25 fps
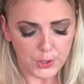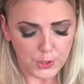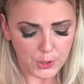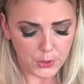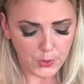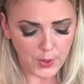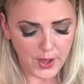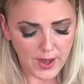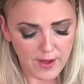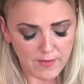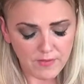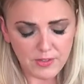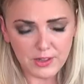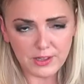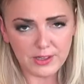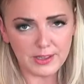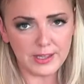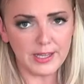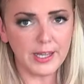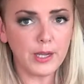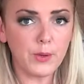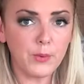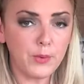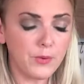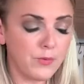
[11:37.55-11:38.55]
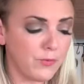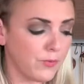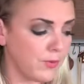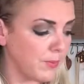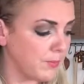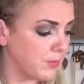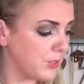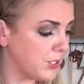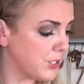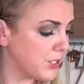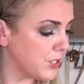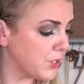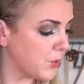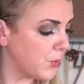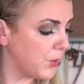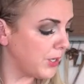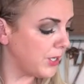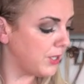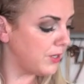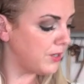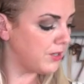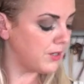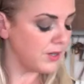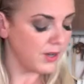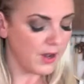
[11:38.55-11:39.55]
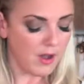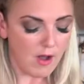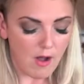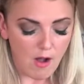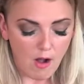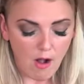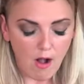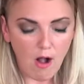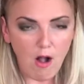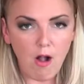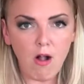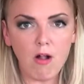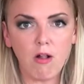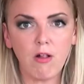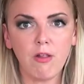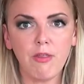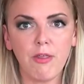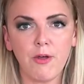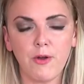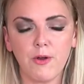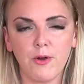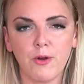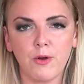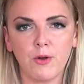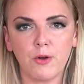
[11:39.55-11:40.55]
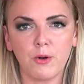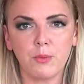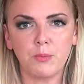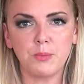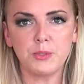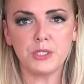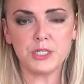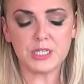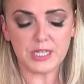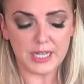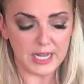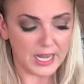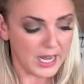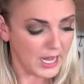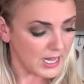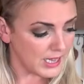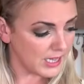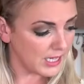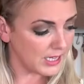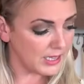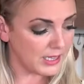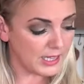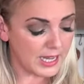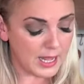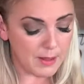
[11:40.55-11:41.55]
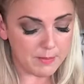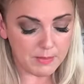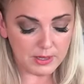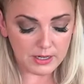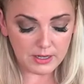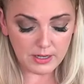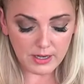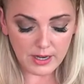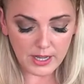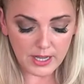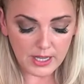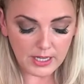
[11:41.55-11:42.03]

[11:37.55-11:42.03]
You have the liquid from the squid, all the herbs, the lemon.